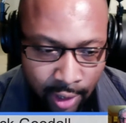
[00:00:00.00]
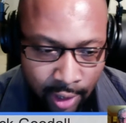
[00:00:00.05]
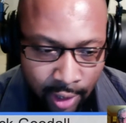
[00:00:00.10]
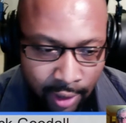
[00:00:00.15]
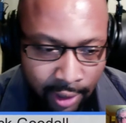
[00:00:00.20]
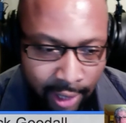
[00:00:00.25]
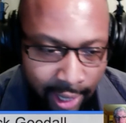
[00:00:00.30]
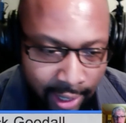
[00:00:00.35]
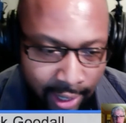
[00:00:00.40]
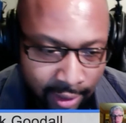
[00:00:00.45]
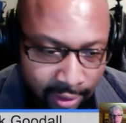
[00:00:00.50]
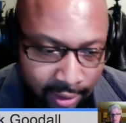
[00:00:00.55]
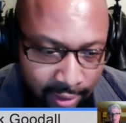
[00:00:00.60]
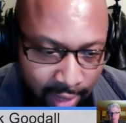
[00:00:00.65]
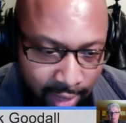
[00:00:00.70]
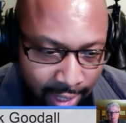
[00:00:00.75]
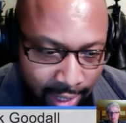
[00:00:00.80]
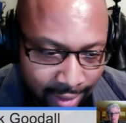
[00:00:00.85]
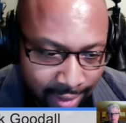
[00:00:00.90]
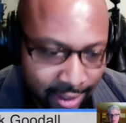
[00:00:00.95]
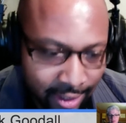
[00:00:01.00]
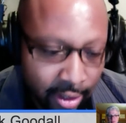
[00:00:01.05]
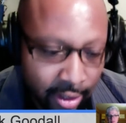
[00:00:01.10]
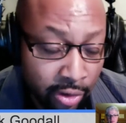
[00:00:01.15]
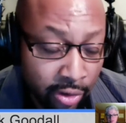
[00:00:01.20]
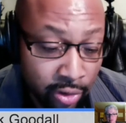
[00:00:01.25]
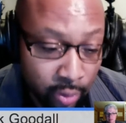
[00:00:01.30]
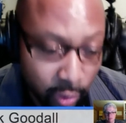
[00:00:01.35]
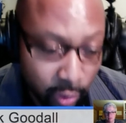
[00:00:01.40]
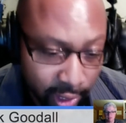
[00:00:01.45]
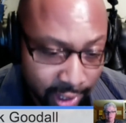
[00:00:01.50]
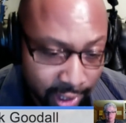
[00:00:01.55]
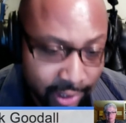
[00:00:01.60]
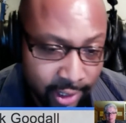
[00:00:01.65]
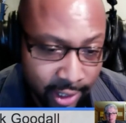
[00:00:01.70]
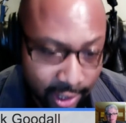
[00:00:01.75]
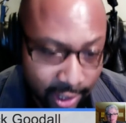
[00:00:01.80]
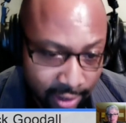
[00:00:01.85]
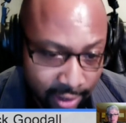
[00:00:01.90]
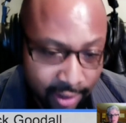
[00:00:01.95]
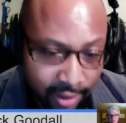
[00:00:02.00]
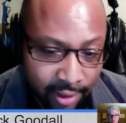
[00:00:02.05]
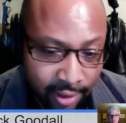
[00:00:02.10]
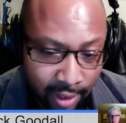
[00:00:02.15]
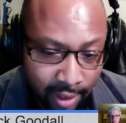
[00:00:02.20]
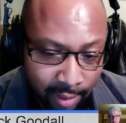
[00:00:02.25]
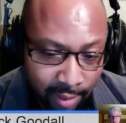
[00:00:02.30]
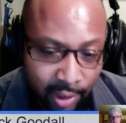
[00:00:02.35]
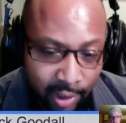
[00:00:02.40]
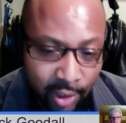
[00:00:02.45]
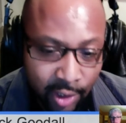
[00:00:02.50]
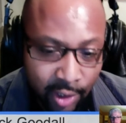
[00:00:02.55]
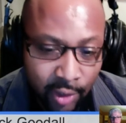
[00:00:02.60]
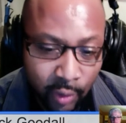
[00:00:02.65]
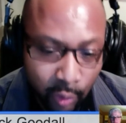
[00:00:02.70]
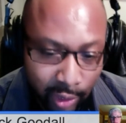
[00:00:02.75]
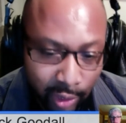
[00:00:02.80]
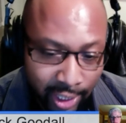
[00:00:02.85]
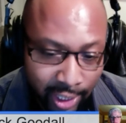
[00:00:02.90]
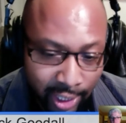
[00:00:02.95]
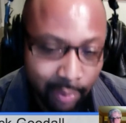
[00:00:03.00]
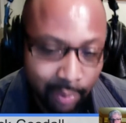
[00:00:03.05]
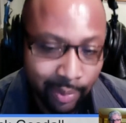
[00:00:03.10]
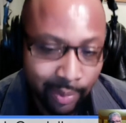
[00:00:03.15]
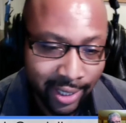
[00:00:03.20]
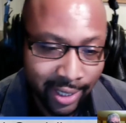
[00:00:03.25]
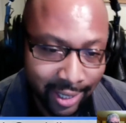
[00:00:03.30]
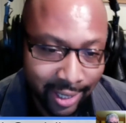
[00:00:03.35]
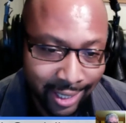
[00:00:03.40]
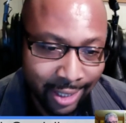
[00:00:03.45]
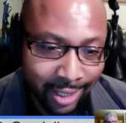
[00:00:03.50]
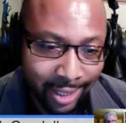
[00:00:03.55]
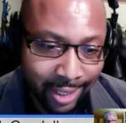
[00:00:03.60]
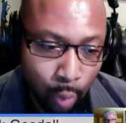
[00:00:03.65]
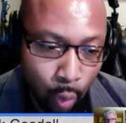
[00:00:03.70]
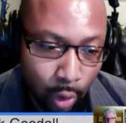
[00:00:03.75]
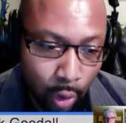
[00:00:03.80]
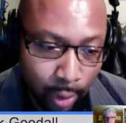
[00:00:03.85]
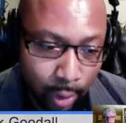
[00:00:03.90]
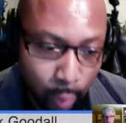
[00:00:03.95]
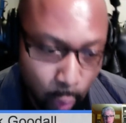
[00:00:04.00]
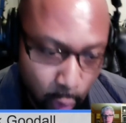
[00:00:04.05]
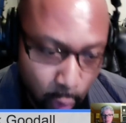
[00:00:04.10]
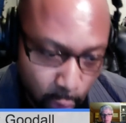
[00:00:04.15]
and this is a way to get them to get beyond the one-word